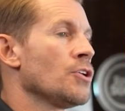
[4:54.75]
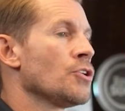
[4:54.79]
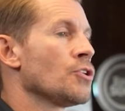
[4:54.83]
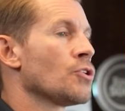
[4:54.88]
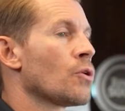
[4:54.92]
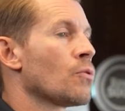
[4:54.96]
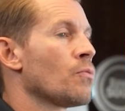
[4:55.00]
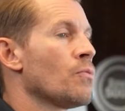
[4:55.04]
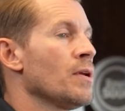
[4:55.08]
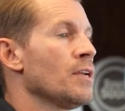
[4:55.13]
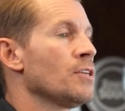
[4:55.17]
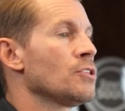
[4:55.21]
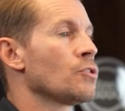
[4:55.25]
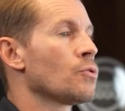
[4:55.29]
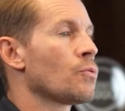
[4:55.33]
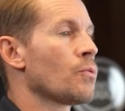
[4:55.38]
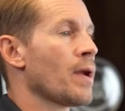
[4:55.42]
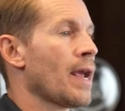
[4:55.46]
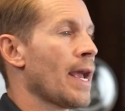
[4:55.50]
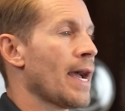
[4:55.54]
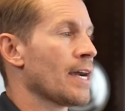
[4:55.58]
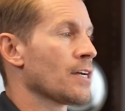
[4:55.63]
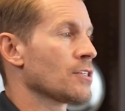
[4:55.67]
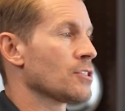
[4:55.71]
your original
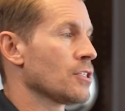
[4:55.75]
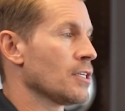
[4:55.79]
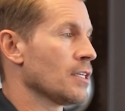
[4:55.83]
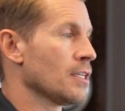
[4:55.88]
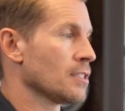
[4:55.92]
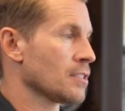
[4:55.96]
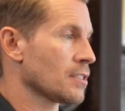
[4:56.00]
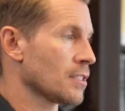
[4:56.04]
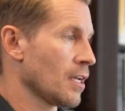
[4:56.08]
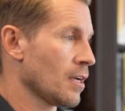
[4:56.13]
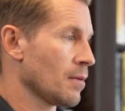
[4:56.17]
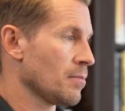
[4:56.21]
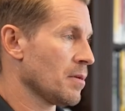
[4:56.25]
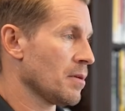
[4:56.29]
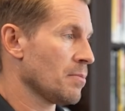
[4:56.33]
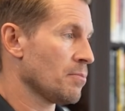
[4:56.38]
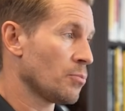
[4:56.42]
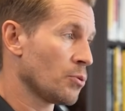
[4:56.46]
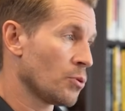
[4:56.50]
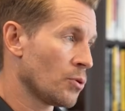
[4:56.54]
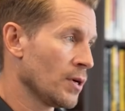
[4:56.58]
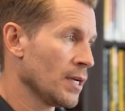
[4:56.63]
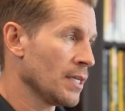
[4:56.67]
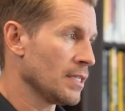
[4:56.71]
reaction is going to be
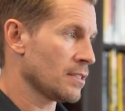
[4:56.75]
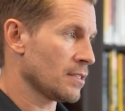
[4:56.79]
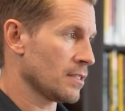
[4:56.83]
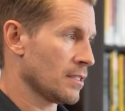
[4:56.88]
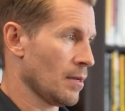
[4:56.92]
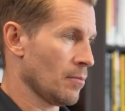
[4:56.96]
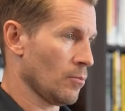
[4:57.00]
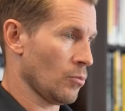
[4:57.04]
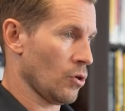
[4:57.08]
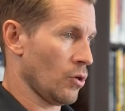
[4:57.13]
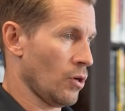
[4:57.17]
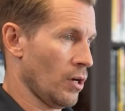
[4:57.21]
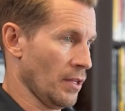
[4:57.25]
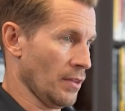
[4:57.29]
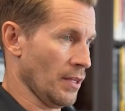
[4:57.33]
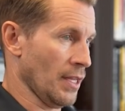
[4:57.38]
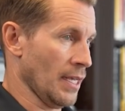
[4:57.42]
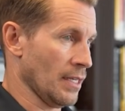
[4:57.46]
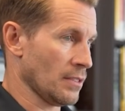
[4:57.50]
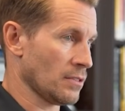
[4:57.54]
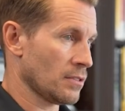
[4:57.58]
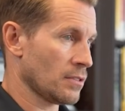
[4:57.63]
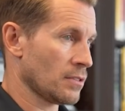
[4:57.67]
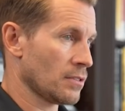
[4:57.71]
pretty similar on
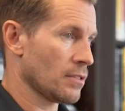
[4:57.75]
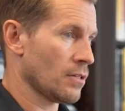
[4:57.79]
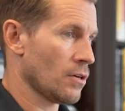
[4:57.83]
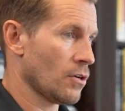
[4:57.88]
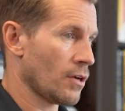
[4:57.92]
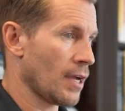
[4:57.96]
this.